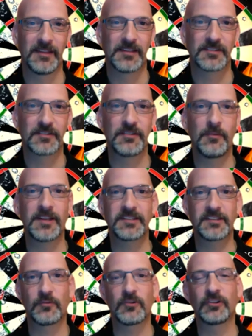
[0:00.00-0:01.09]
So you went
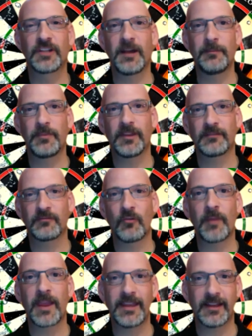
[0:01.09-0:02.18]
to the World Cup in
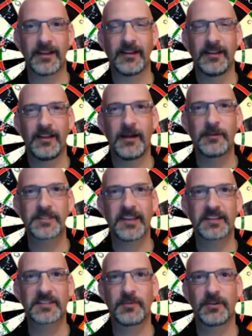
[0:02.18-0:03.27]
Romania. How was that
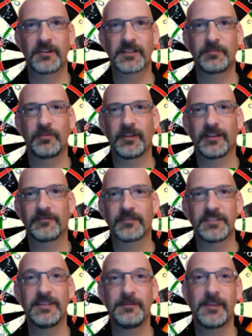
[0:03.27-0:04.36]
experience playing for
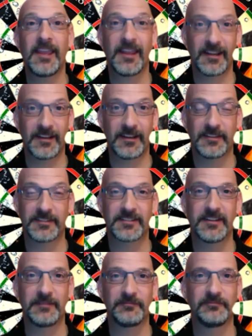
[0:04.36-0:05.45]
Team Canada this time?